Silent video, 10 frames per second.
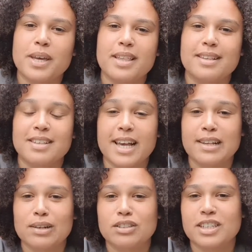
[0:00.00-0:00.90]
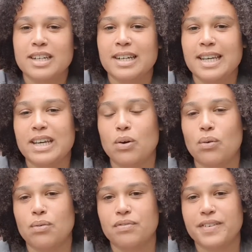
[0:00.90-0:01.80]
either psychologically
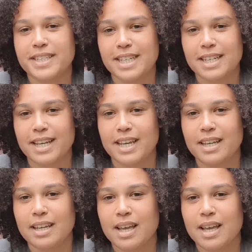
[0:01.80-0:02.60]
or physically.